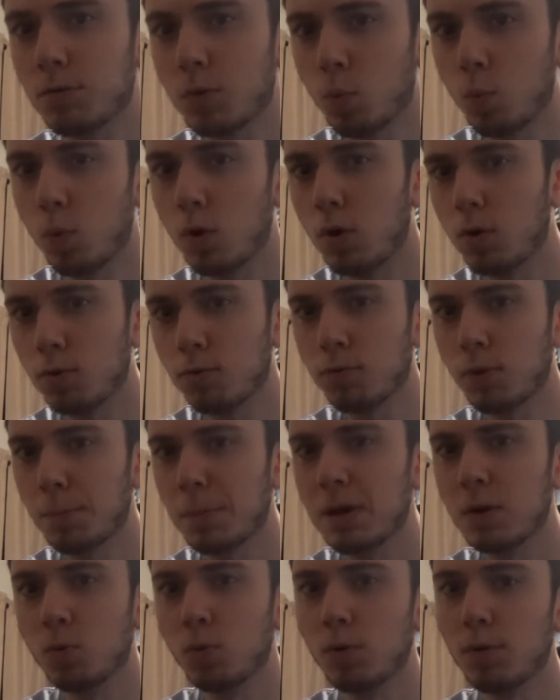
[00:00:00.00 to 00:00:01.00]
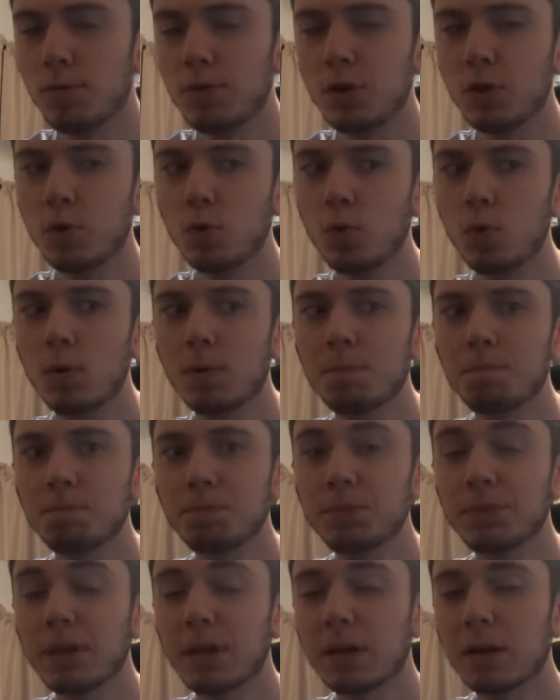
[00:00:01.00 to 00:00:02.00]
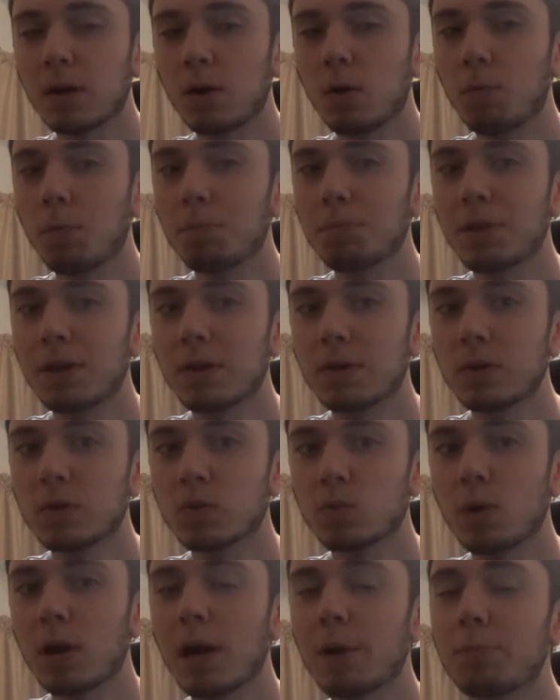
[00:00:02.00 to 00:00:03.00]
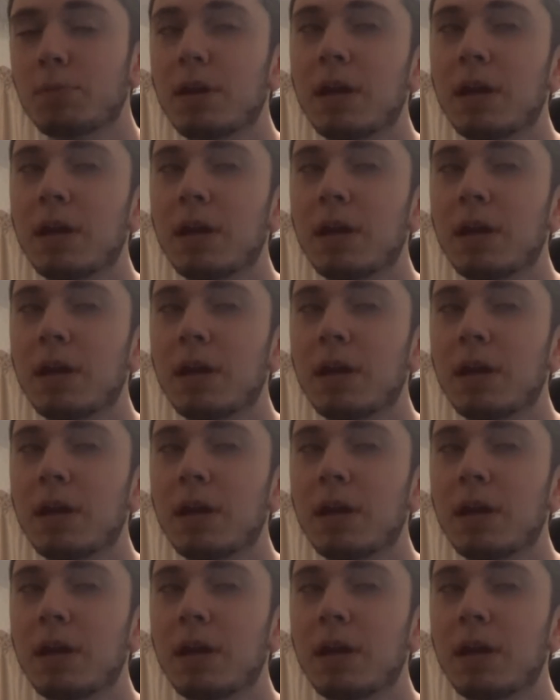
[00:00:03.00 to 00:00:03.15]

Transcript: the wall for me to review an album that is rap.